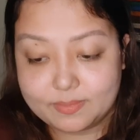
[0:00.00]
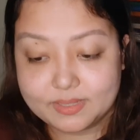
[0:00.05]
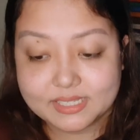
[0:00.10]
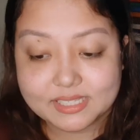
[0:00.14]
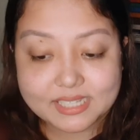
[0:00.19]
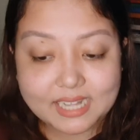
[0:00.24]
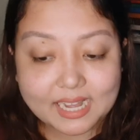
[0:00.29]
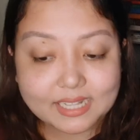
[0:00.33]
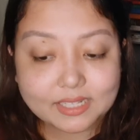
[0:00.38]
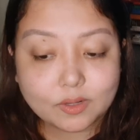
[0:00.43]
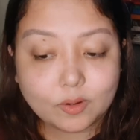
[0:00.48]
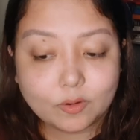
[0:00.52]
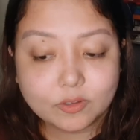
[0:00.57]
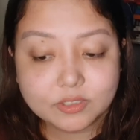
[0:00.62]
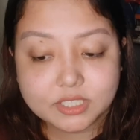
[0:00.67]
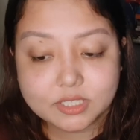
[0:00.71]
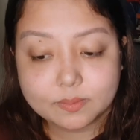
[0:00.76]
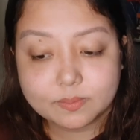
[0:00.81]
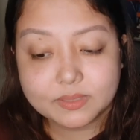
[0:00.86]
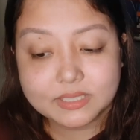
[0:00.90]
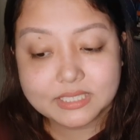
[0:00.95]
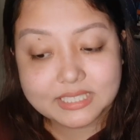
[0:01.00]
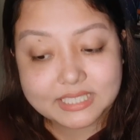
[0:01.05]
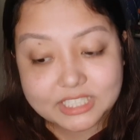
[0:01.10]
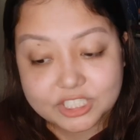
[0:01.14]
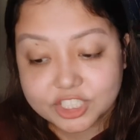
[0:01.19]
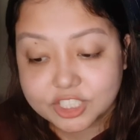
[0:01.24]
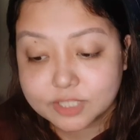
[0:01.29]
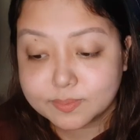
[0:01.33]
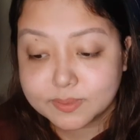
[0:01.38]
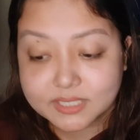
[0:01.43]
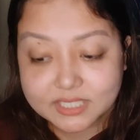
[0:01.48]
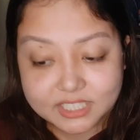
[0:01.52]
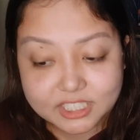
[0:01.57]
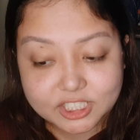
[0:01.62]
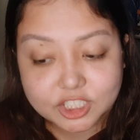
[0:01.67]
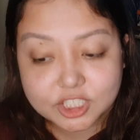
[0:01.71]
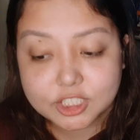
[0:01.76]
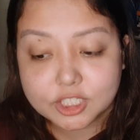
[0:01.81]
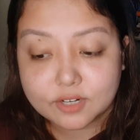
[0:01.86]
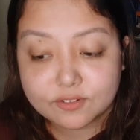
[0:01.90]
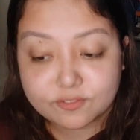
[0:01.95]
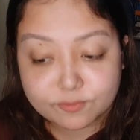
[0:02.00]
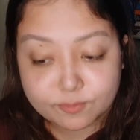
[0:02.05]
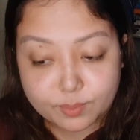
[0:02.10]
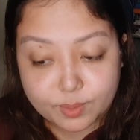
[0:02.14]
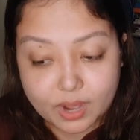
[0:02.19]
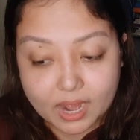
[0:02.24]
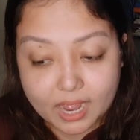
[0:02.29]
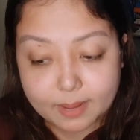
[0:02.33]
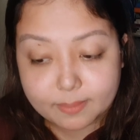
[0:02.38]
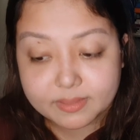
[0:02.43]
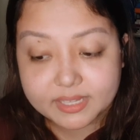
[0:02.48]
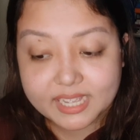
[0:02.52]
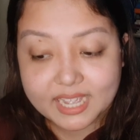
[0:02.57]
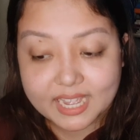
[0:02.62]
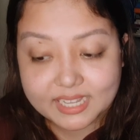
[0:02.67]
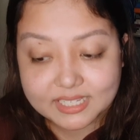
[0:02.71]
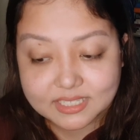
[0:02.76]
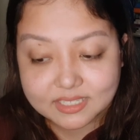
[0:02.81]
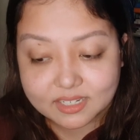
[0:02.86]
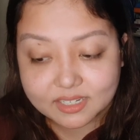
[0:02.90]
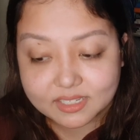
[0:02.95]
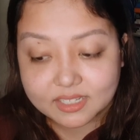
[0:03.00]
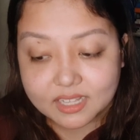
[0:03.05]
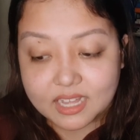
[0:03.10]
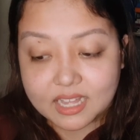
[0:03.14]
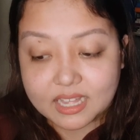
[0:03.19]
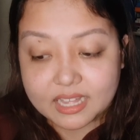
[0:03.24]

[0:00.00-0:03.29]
His dad holds the prestigious position of prime liaison